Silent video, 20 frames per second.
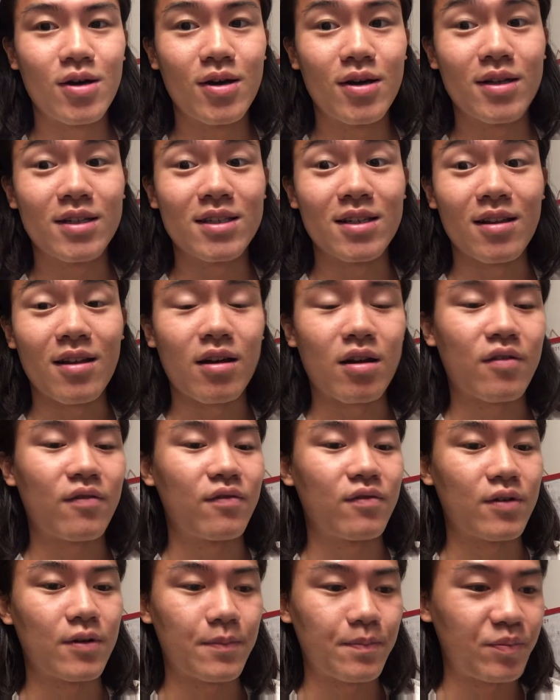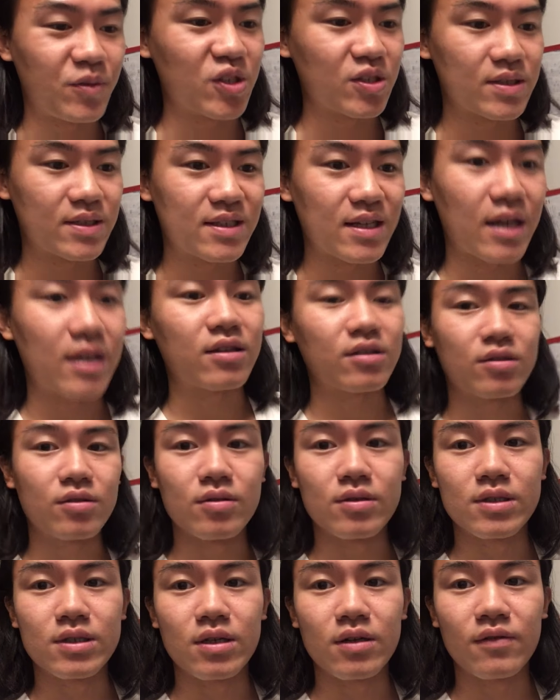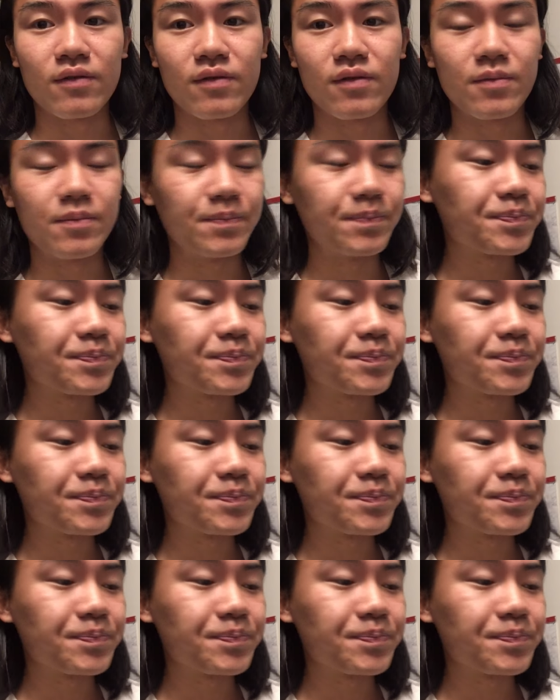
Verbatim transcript: it's a lot of um, just technical stuff.